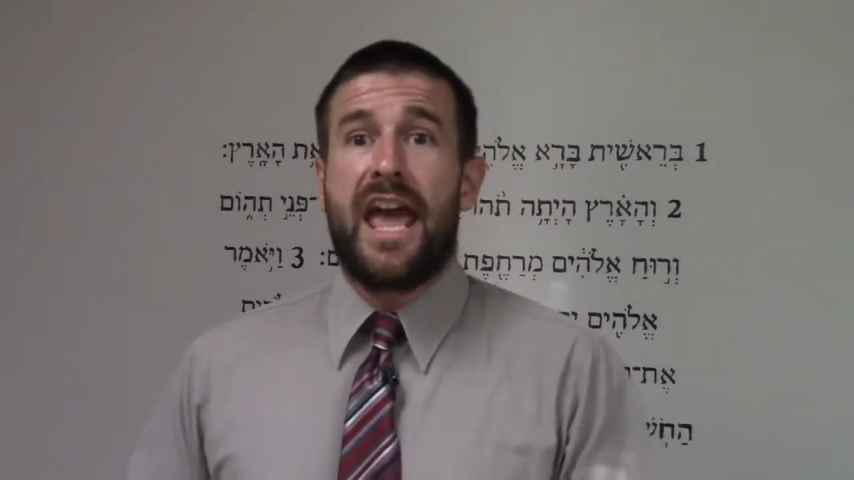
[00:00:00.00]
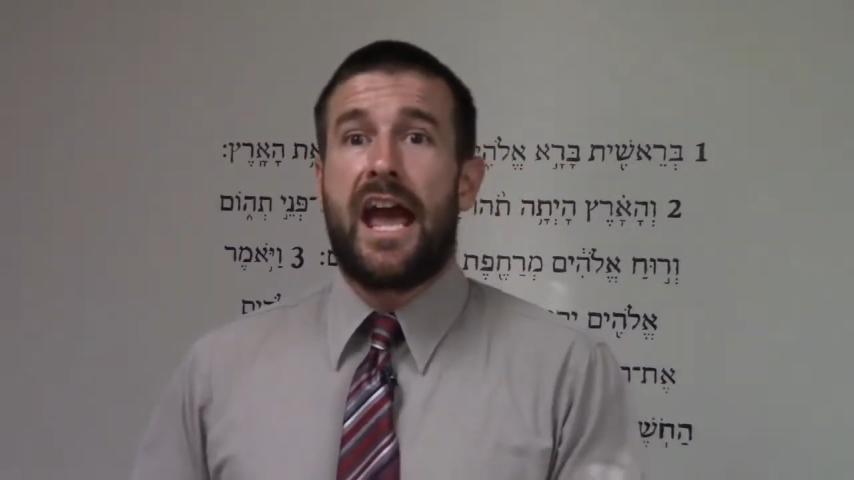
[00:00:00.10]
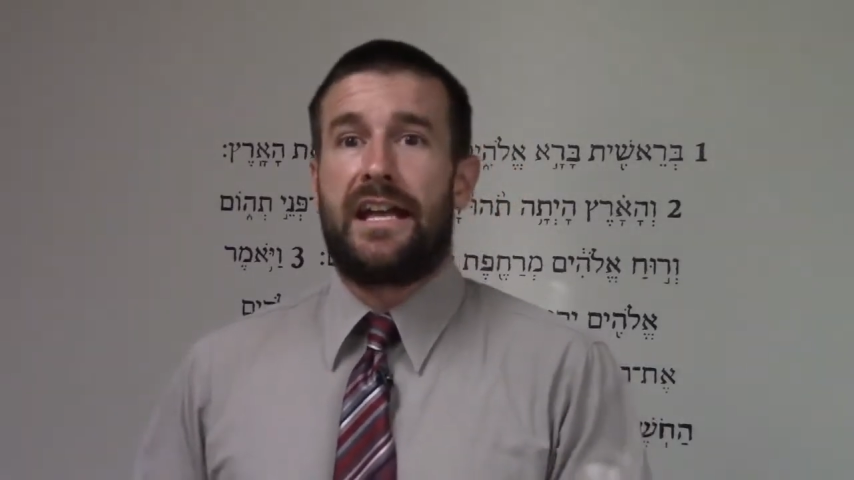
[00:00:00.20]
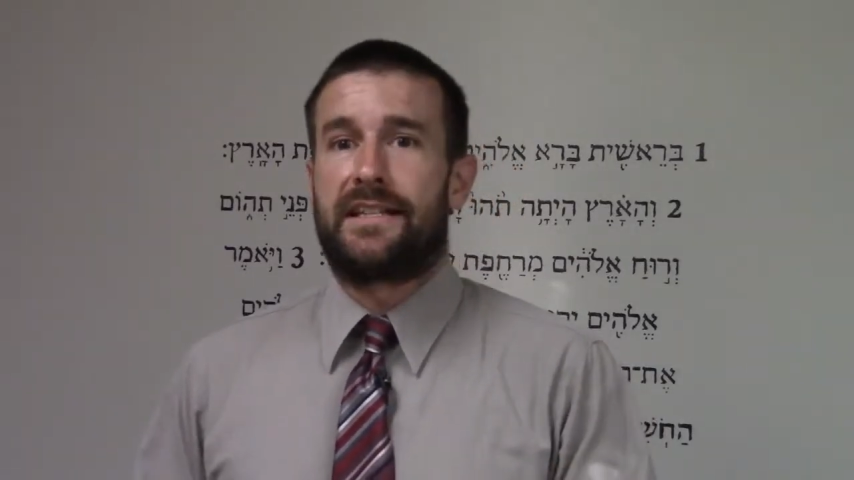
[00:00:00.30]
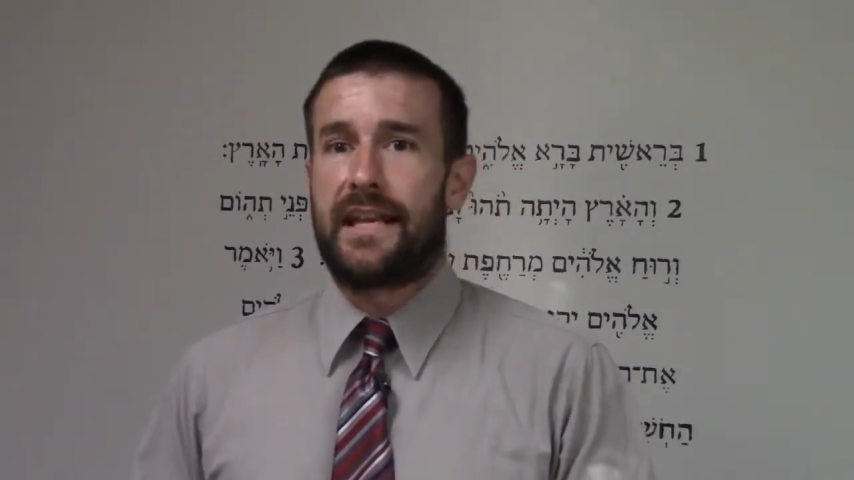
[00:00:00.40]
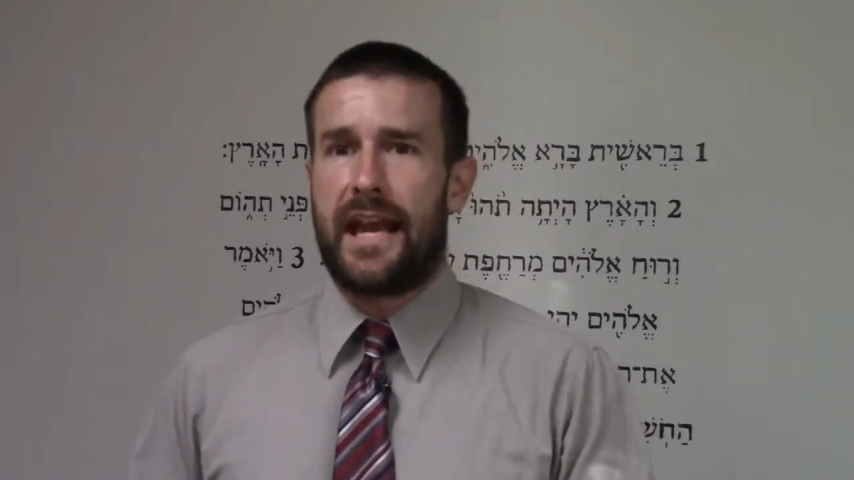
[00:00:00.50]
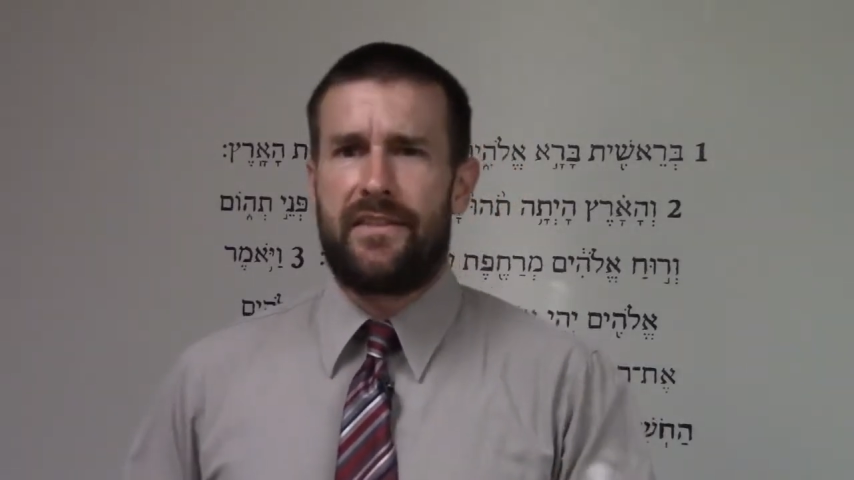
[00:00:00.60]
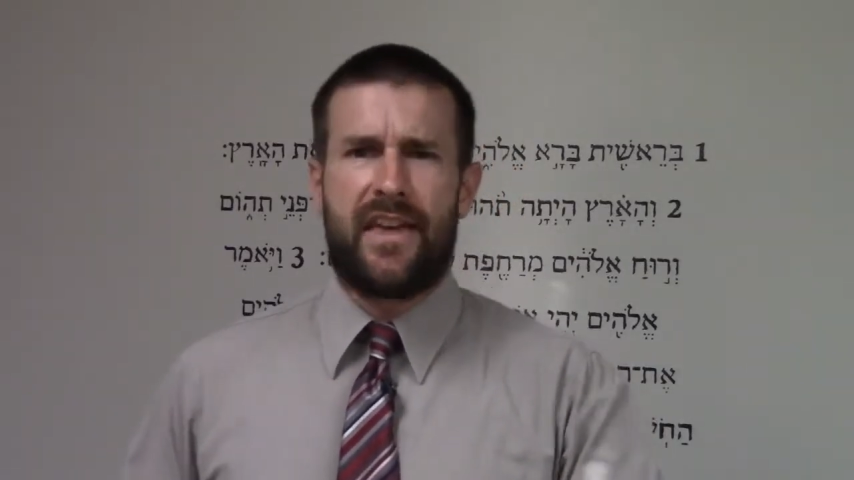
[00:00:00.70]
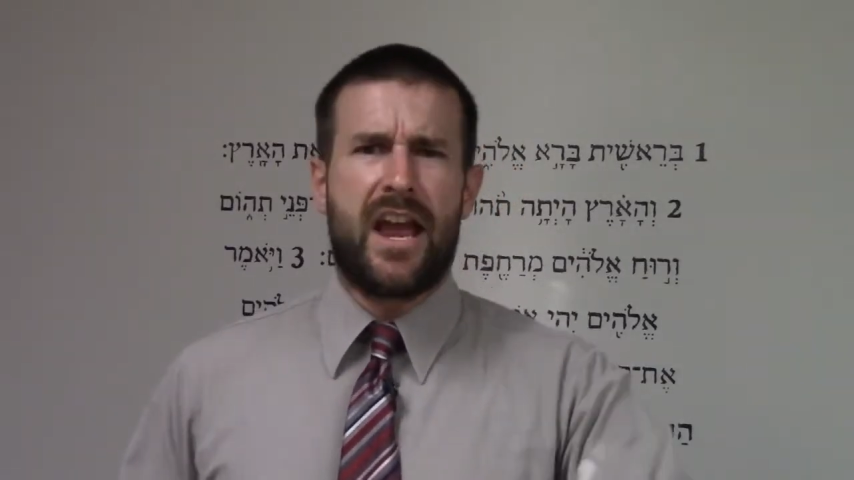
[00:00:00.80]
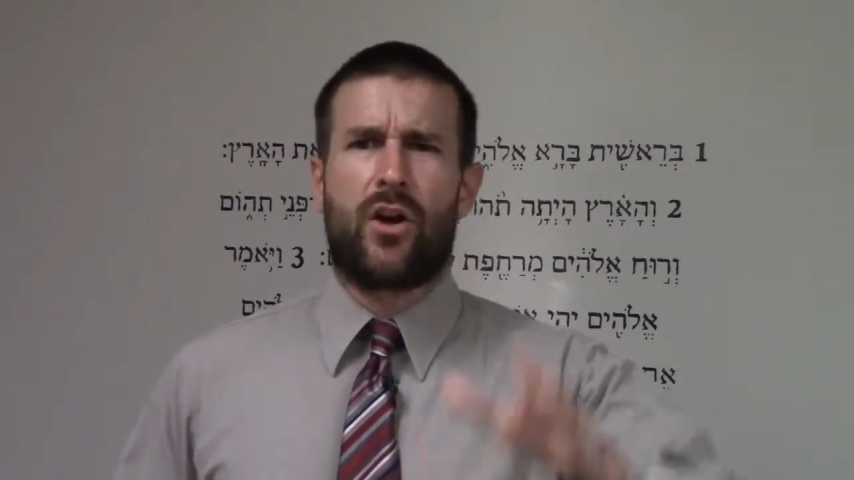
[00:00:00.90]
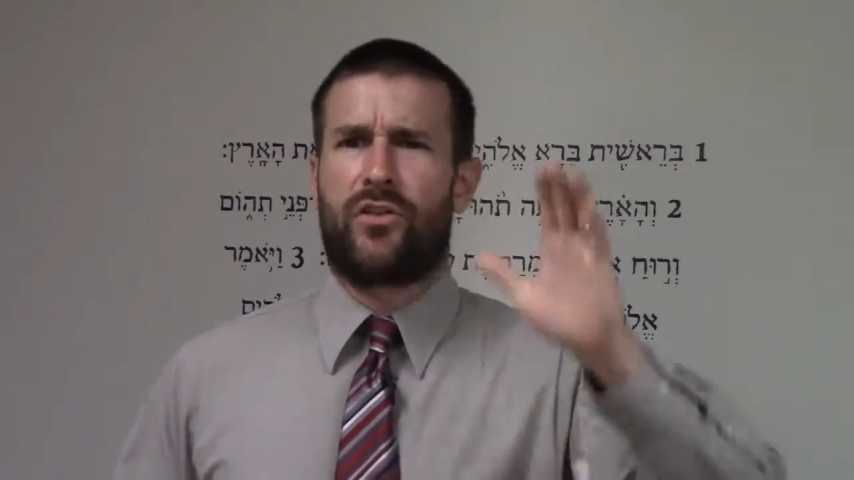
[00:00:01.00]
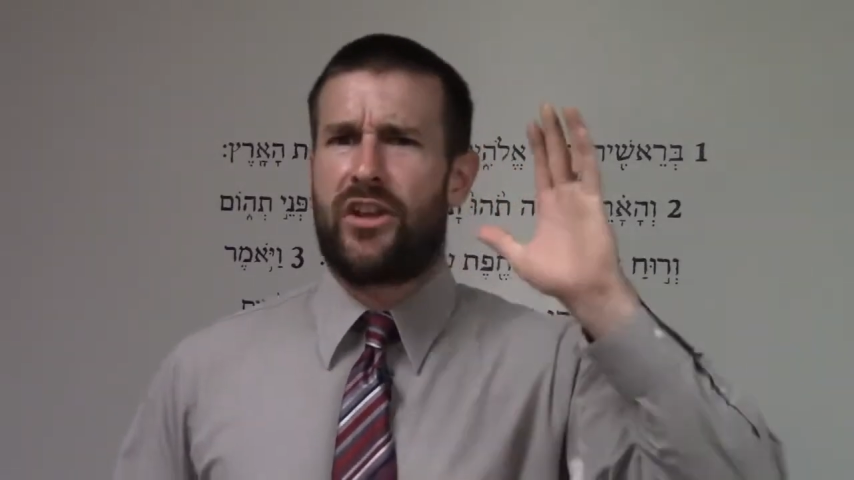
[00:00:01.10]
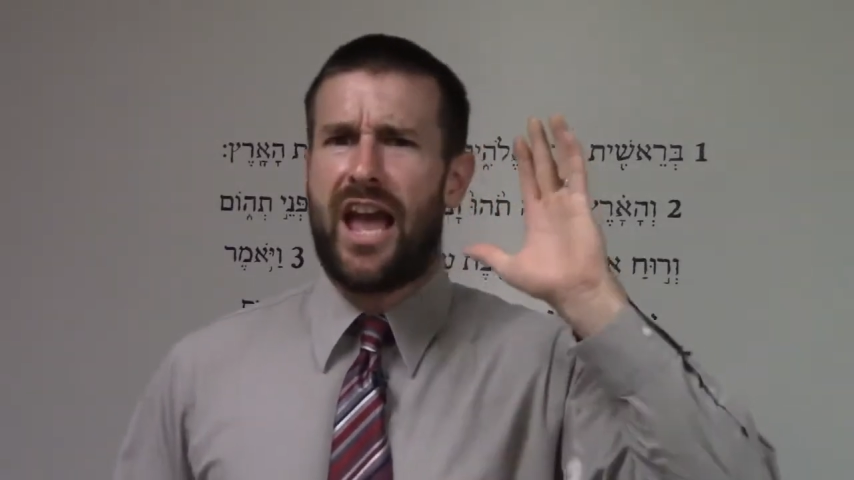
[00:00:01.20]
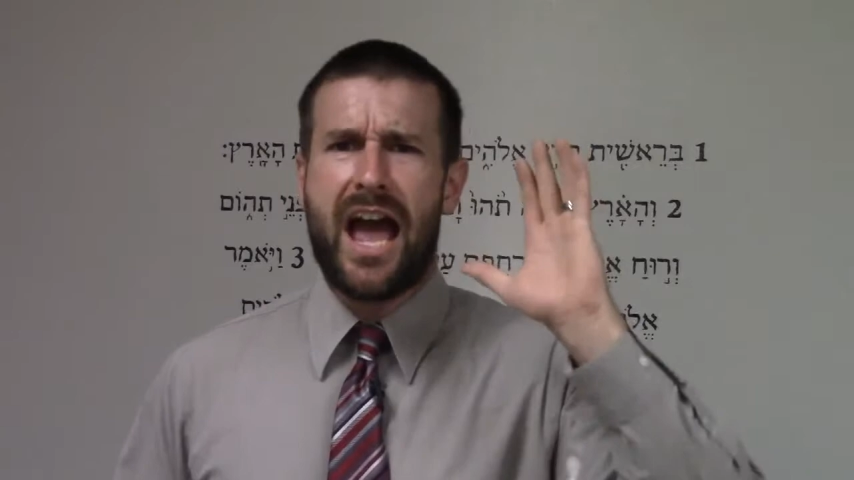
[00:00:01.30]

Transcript: and say, they are the